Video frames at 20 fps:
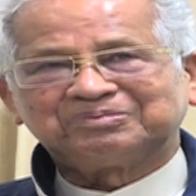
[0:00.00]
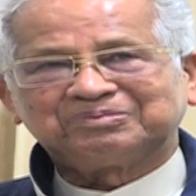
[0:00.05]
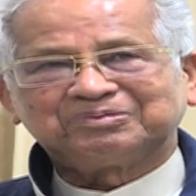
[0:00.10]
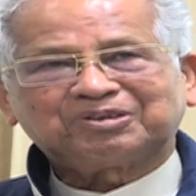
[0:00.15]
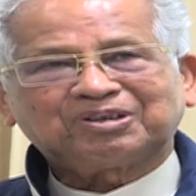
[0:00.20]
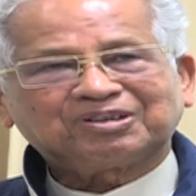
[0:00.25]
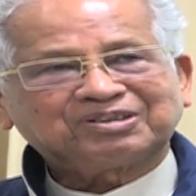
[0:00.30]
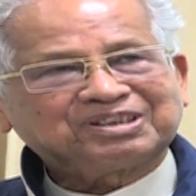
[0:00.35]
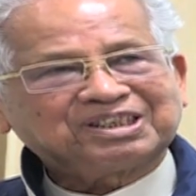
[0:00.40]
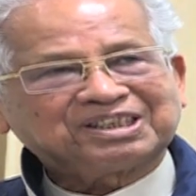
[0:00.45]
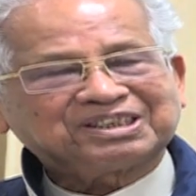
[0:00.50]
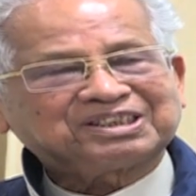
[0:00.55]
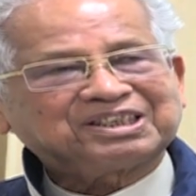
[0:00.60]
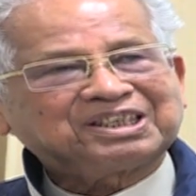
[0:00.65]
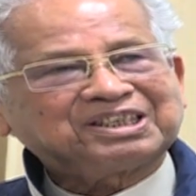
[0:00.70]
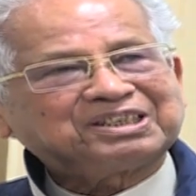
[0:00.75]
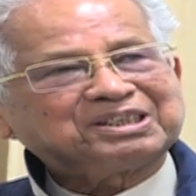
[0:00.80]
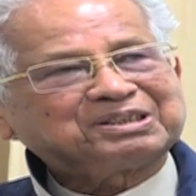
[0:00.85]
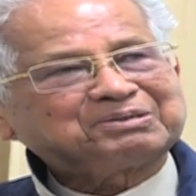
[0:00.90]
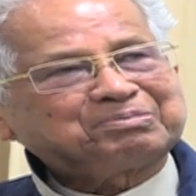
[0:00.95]
Because they
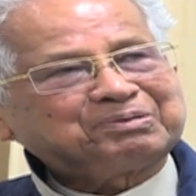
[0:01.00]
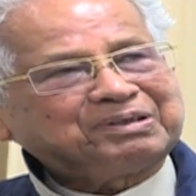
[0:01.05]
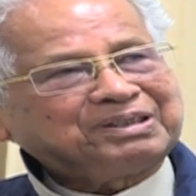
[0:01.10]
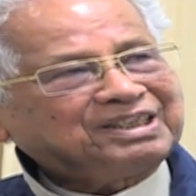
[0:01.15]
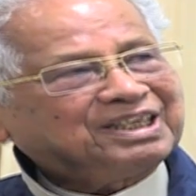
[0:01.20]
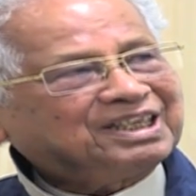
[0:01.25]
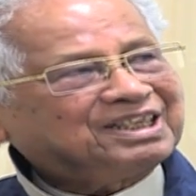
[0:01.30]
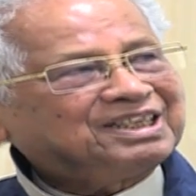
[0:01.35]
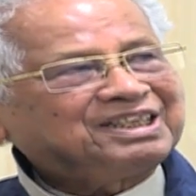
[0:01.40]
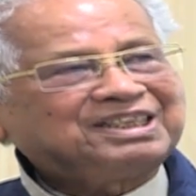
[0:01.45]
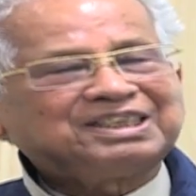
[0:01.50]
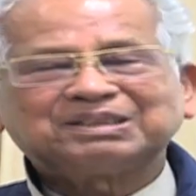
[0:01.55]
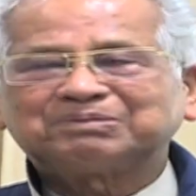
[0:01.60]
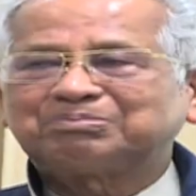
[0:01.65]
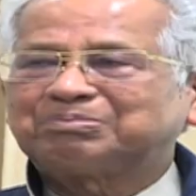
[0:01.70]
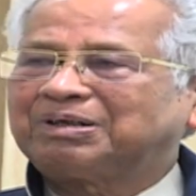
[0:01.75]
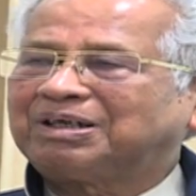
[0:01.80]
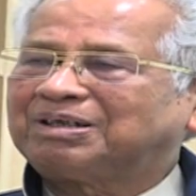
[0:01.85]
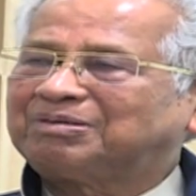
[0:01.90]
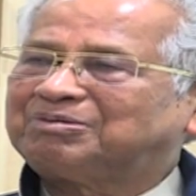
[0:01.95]
say it is printed in his,
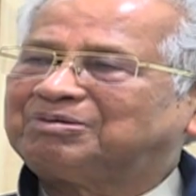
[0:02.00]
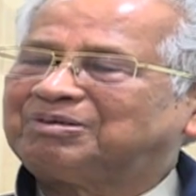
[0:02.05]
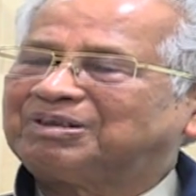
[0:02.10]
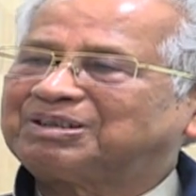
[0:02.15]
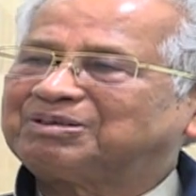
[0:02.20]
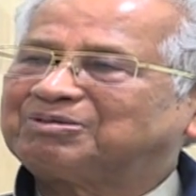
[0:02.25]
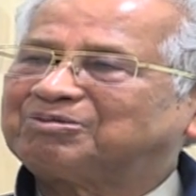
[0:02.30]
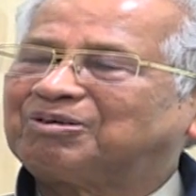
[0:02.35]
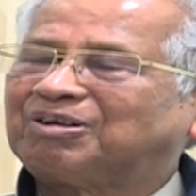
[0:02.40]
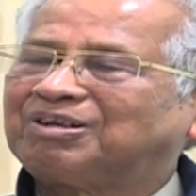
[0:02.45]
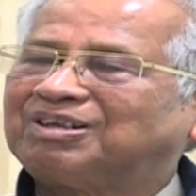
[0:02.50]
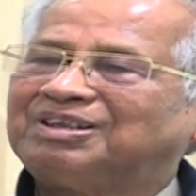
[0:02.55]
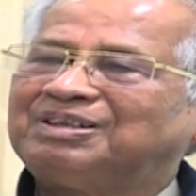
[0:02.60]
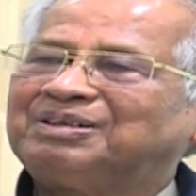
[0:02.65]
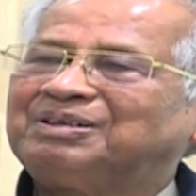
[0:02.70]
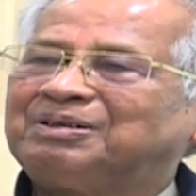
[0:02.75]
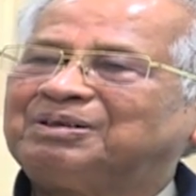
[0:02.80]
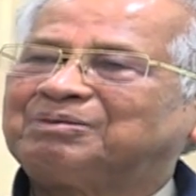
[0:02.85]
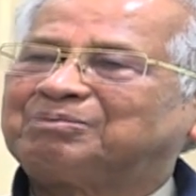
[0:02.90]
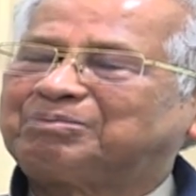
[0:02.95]
what you call,
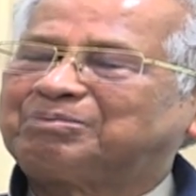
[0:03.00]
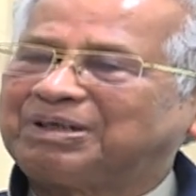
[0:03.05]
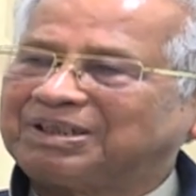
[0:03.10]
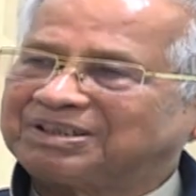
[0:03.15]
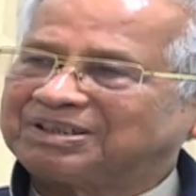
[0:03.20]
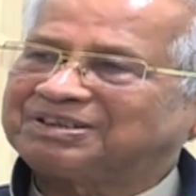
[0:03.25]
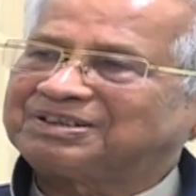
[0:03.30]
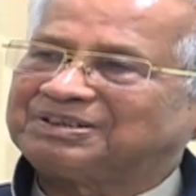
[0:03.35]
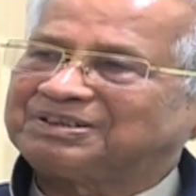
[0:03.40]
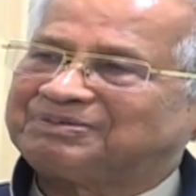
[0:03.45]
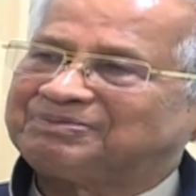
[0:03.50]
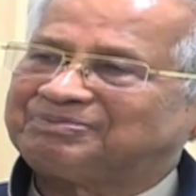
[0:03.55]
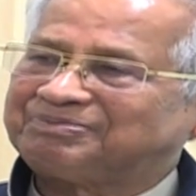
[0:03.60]
press.